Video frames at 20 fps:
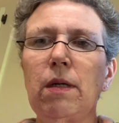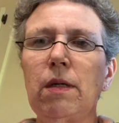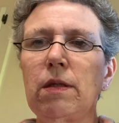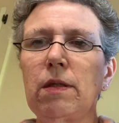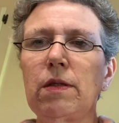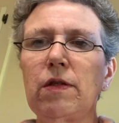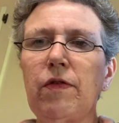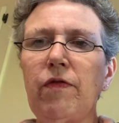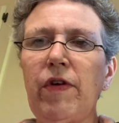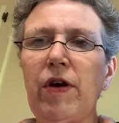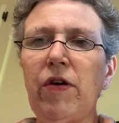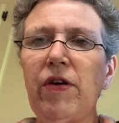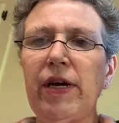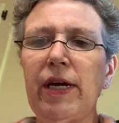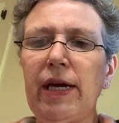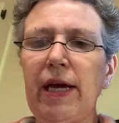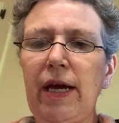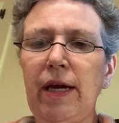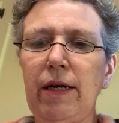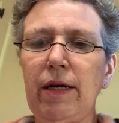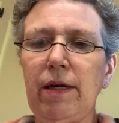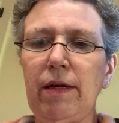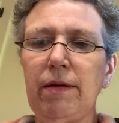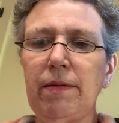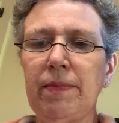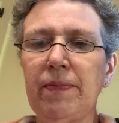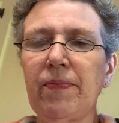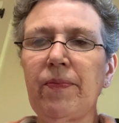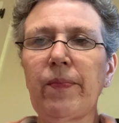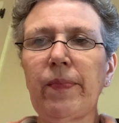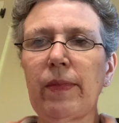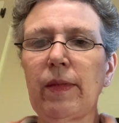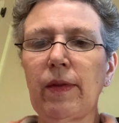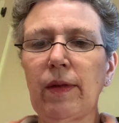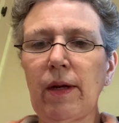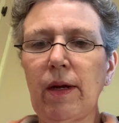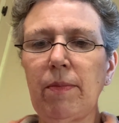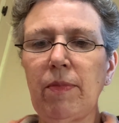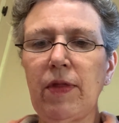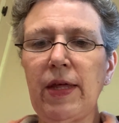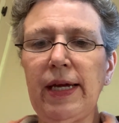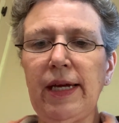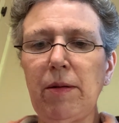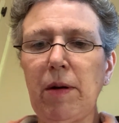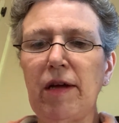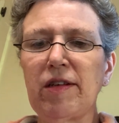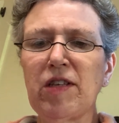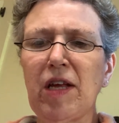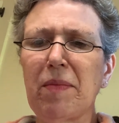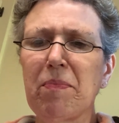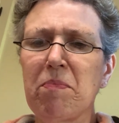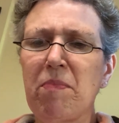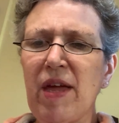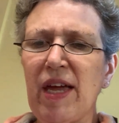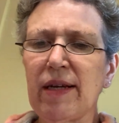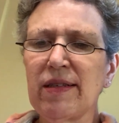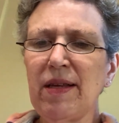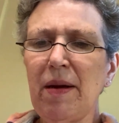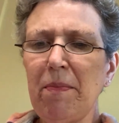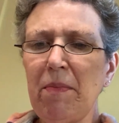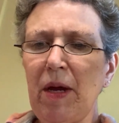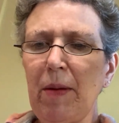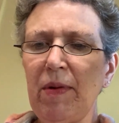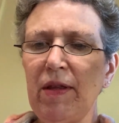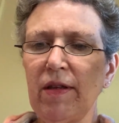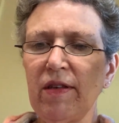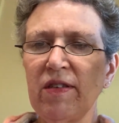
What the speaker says: It's variegated. Thinking about it, except maybe the